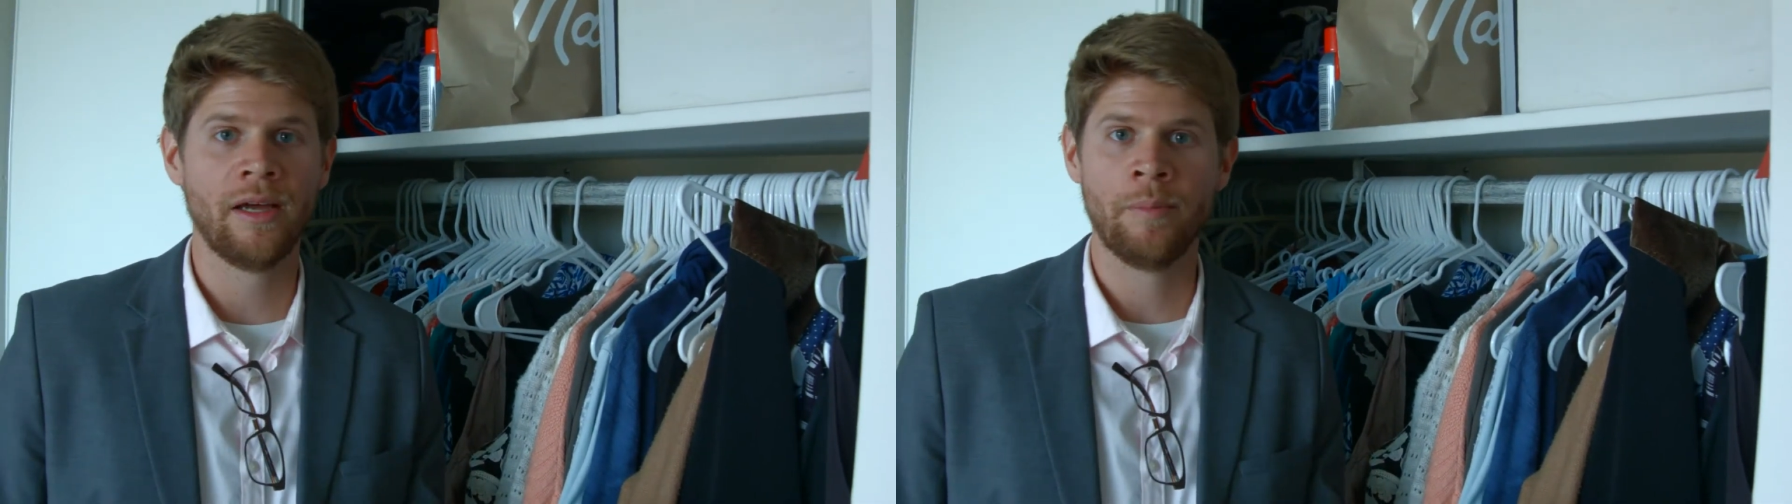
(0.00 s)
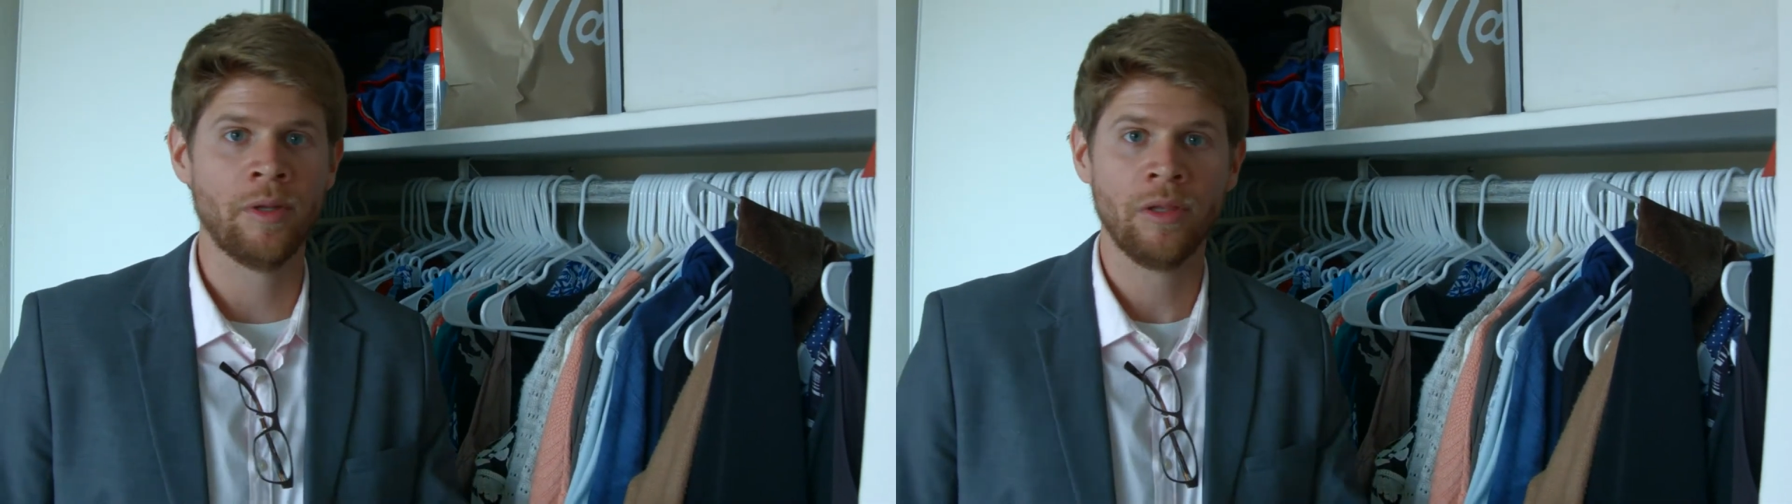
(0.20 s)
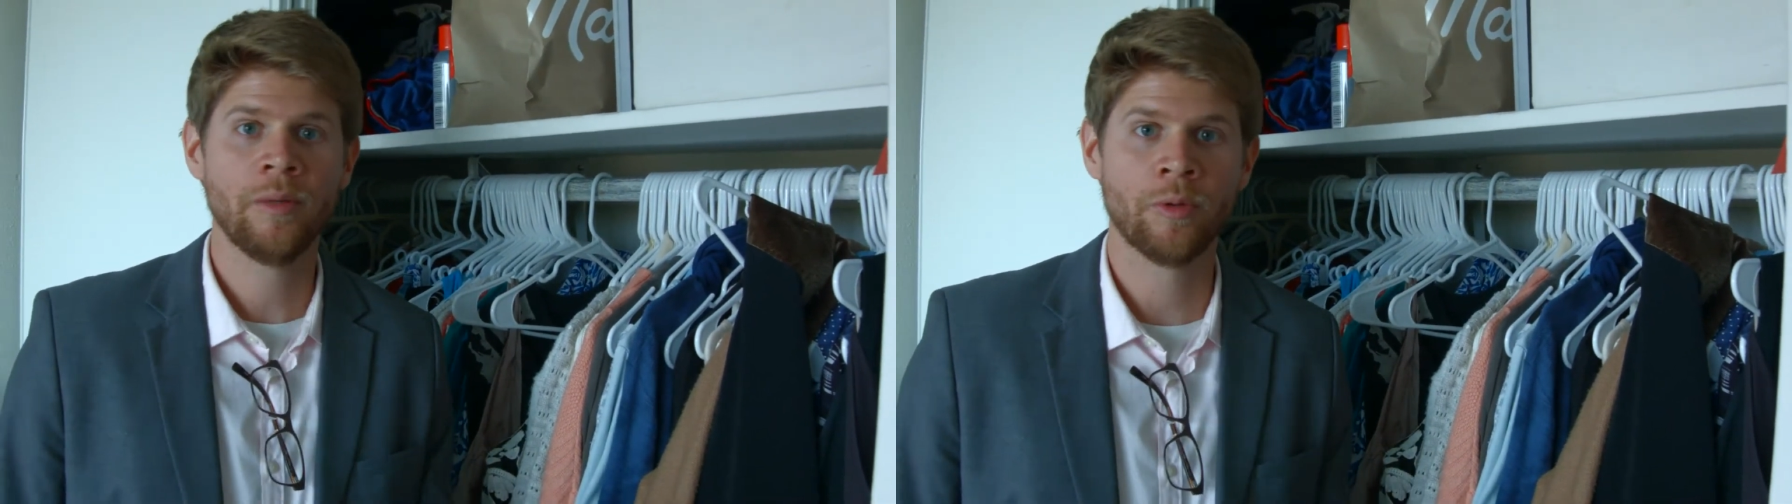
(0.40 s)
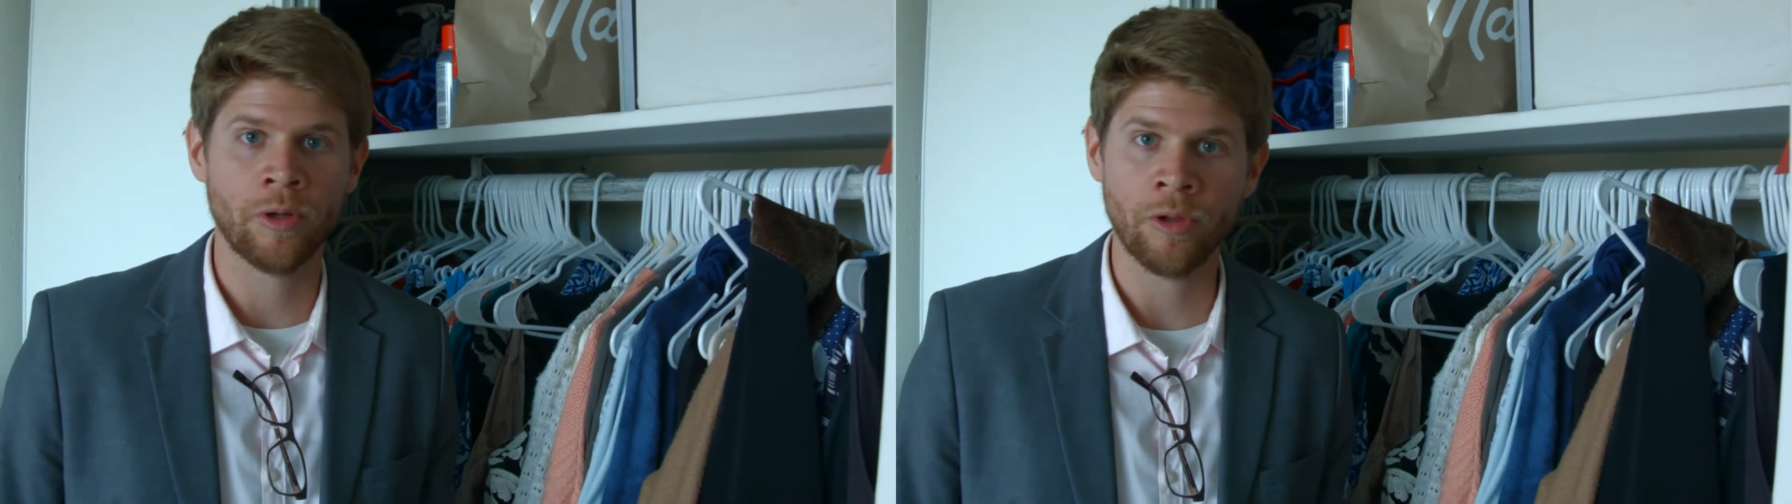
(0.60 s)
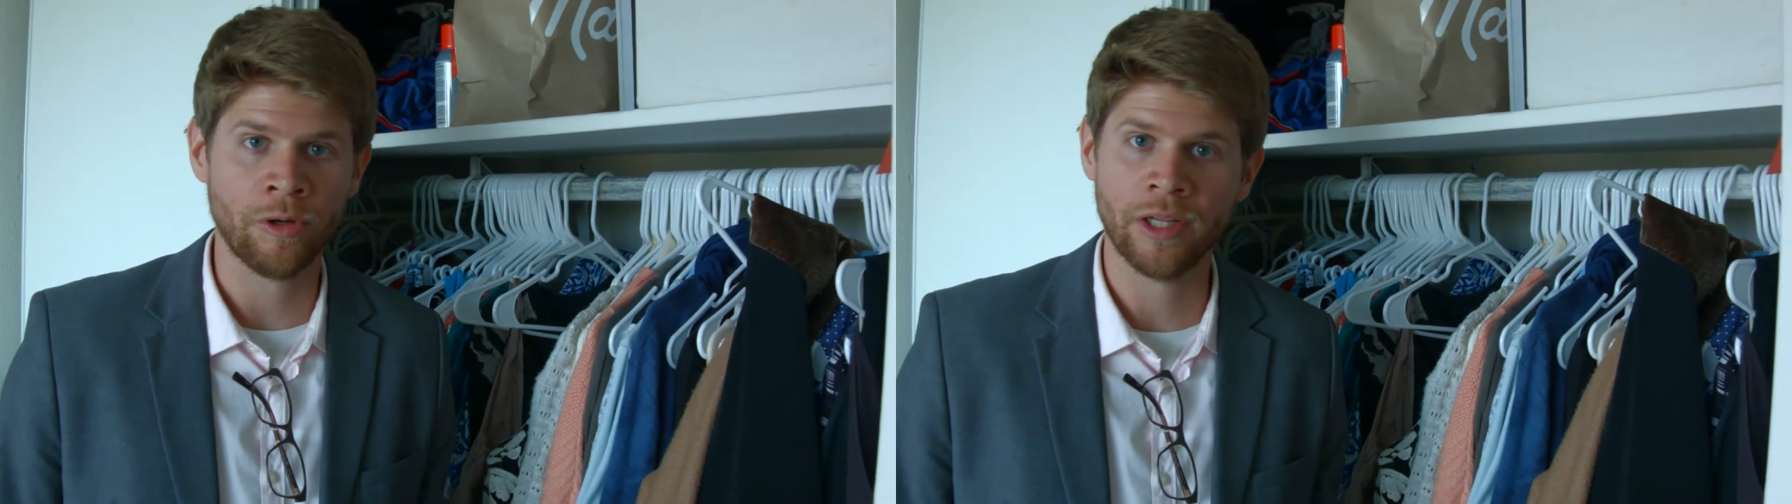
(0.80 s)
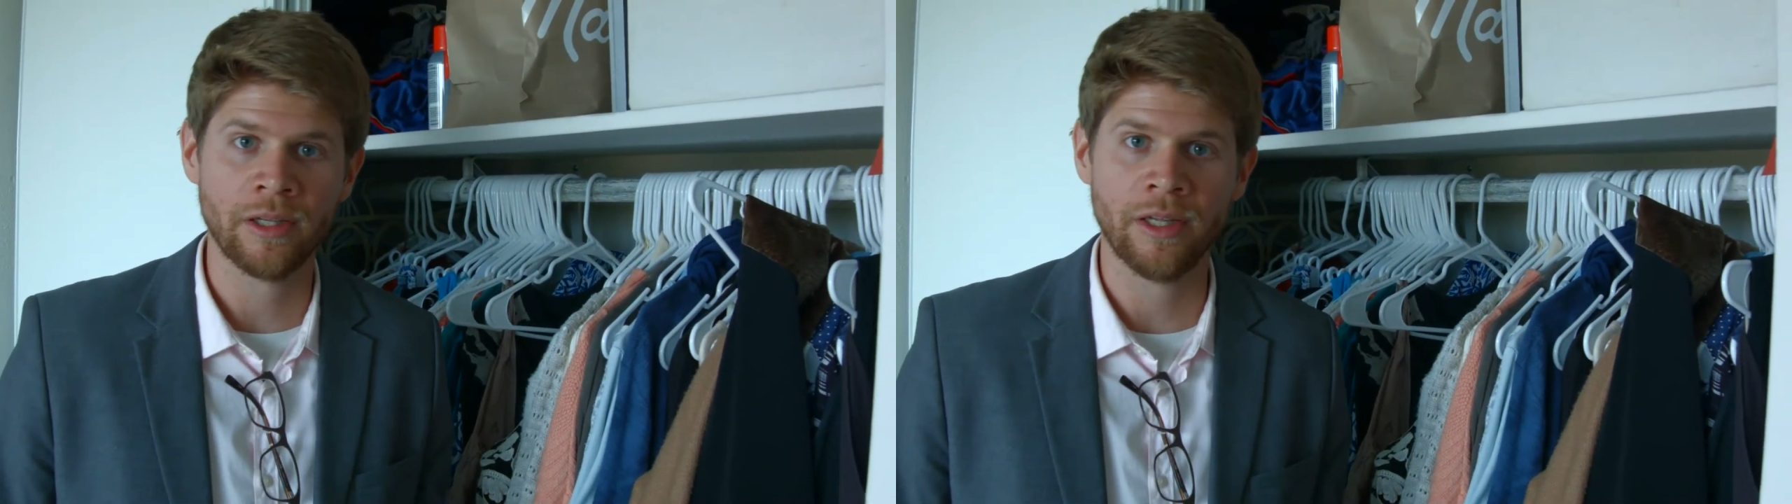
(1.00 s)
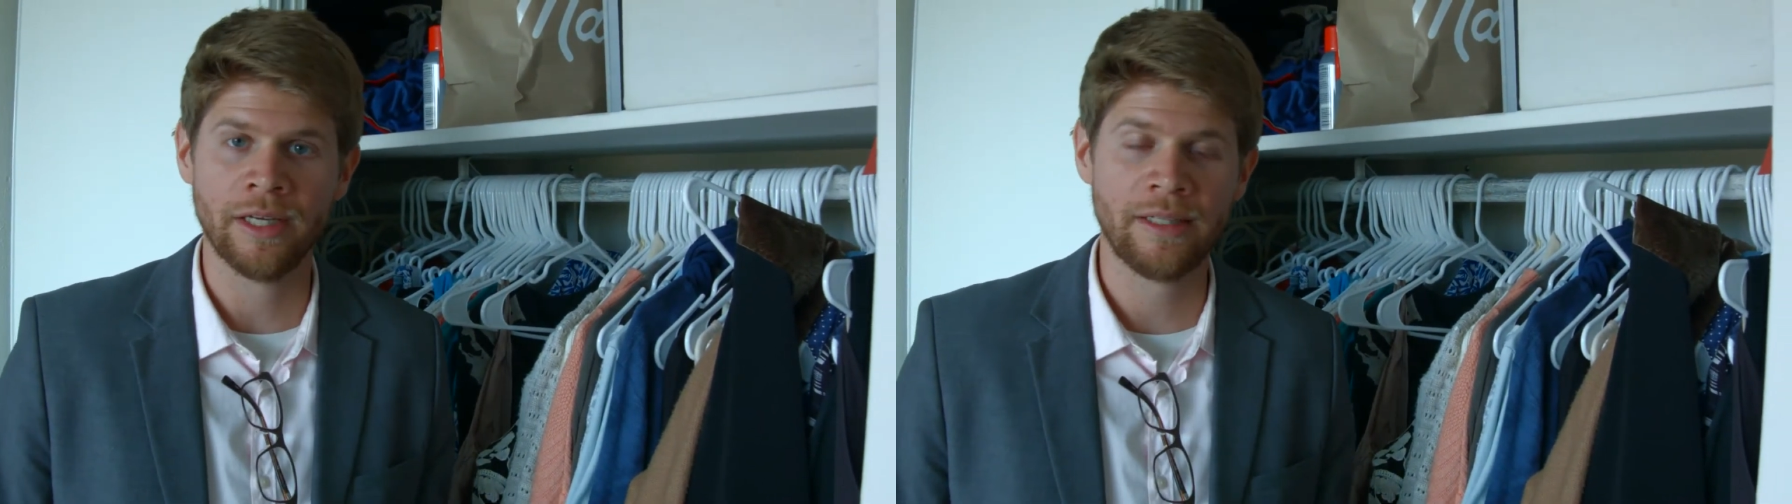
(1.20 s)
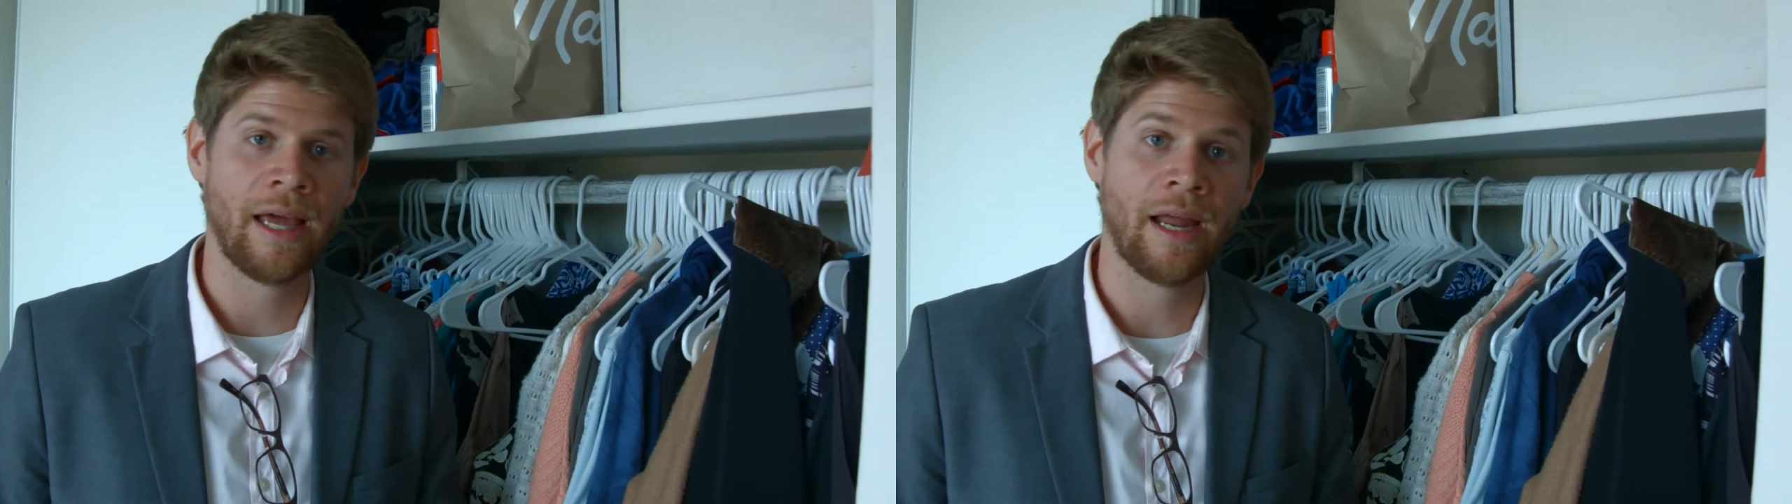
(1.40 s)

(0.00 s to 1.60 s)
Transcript: I'm a liberal or nothing like that.